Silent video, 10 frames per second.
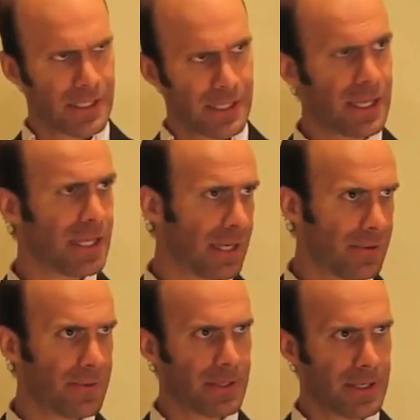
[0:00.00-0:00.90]

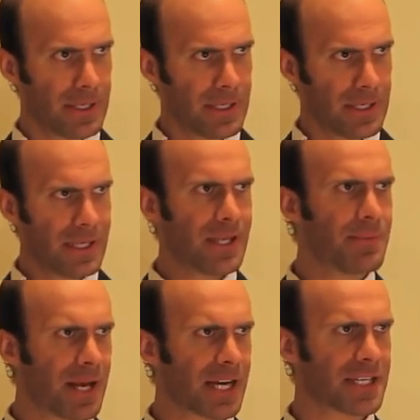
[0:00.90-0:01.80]
Hello,
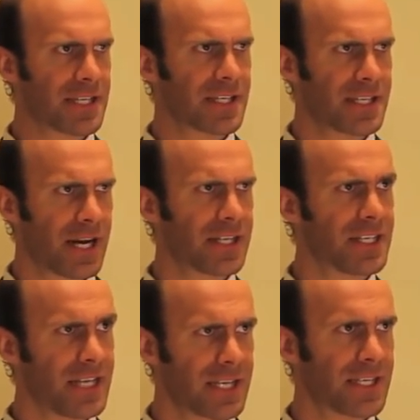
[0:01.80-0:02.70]
I'm action star
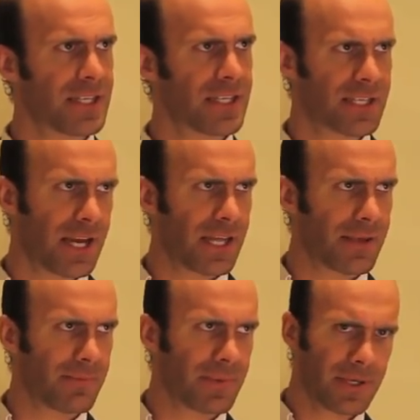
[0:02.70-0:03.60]
Jason Statham.